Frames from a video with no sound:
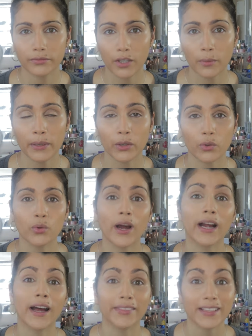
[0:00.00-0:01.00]
from and who
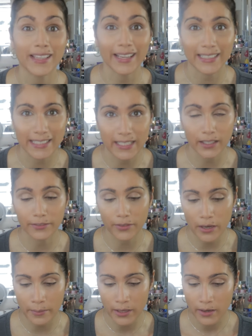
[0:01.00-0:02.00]
I got this idea
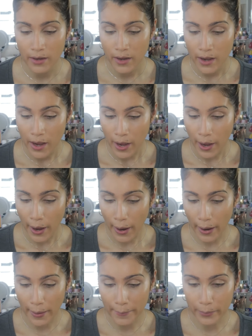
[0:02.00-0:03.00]
from.
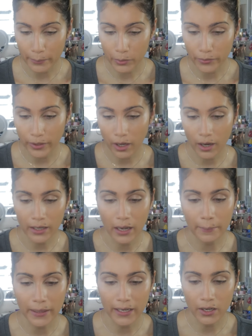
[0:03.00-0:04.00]
Um, but moving on,
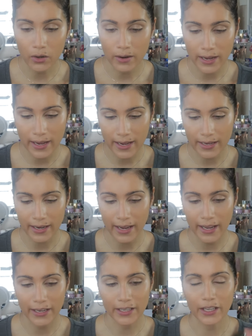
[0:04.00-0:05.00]
I'm gonna go ahead
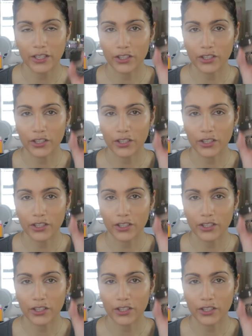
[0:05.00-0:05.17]
and